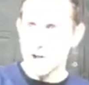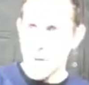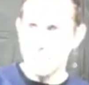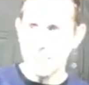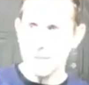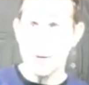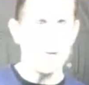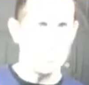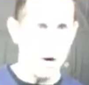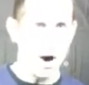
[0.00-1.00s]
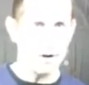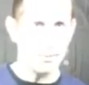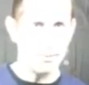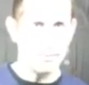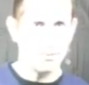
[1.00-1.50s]
top number by the
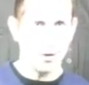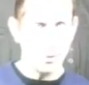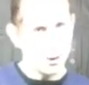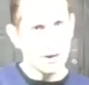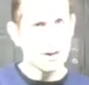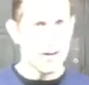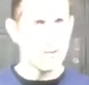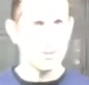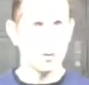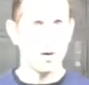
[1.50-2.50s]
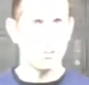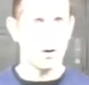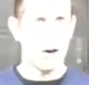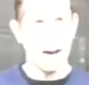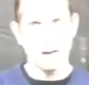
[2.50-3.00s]
bottom, we'll get a decimal
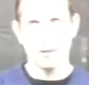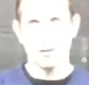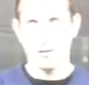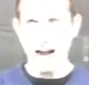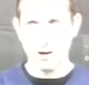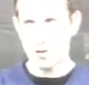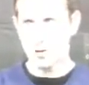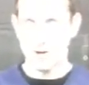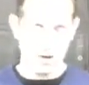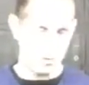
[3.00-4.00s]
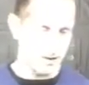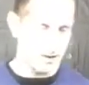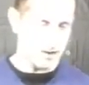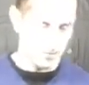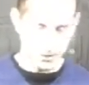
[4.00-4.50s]
number. And fractions can be
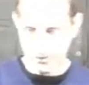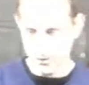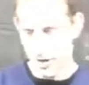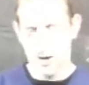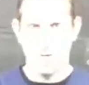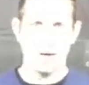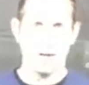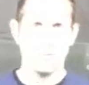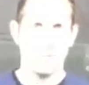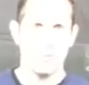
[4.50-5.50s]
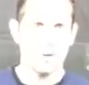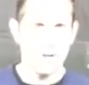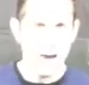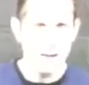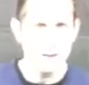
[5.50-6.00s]
decimals, they can be
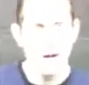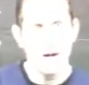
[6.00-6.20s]
percents,